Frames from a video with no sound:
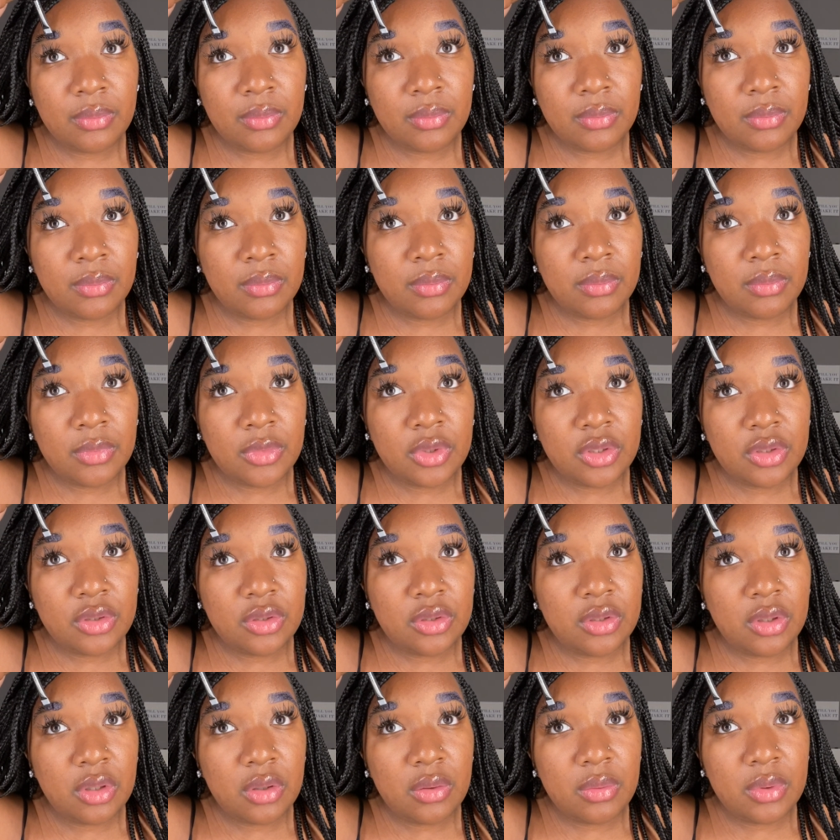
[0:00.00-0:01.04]
But you
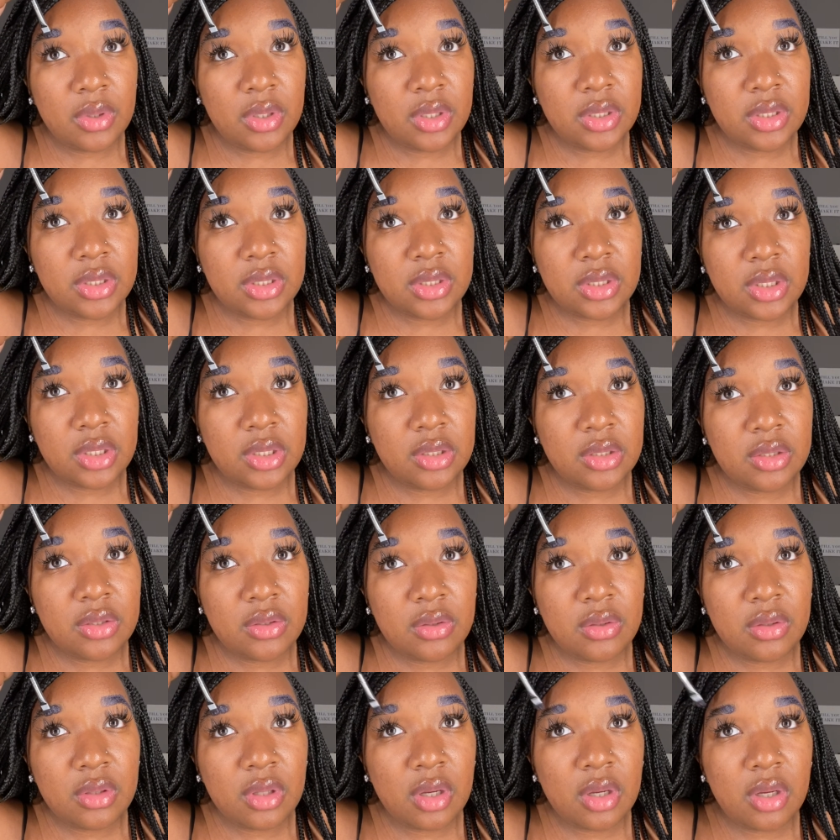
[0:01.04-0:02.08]
don't want it to sit too
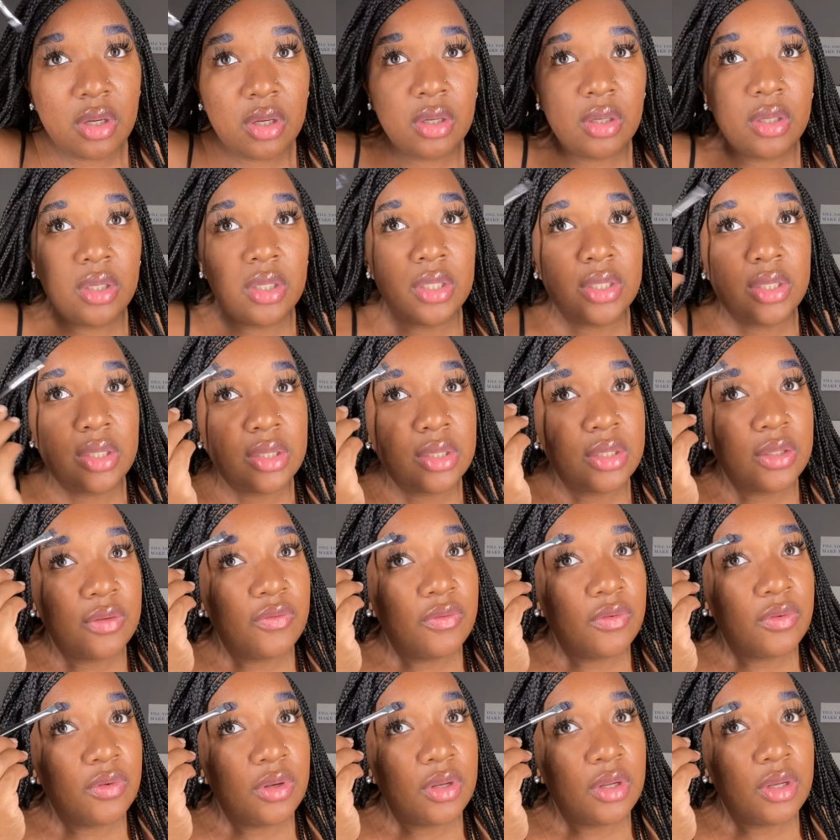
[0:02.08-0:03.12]
long because if
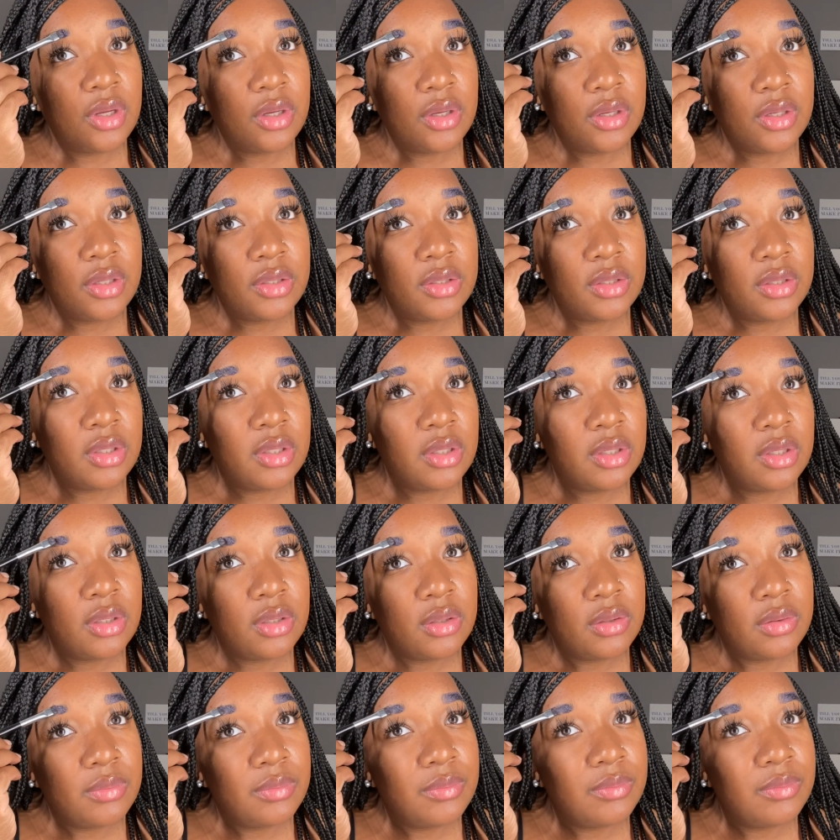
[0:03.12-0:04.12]
it does, then